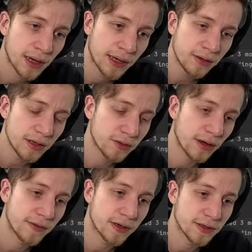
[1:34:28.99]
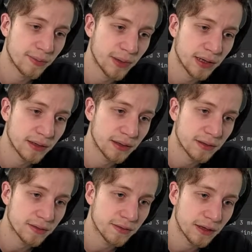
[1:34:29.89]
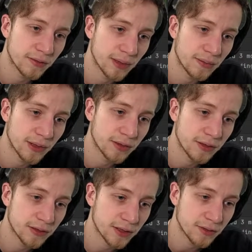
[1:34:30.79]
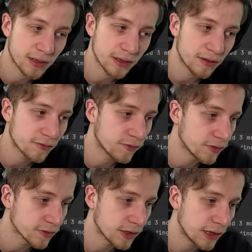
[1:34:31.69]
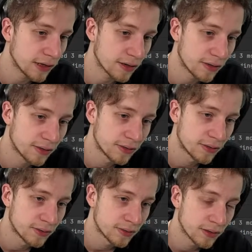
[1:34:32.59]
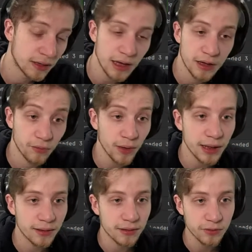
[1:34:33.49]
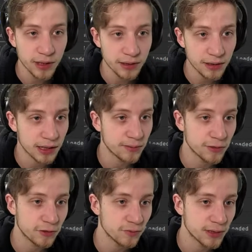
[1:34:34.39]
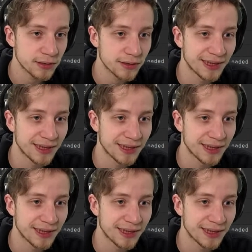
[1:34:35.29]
I don't need to have here a separate return statement, because it's just gonna return false here. Yeah, well, look at that, I'm stupid.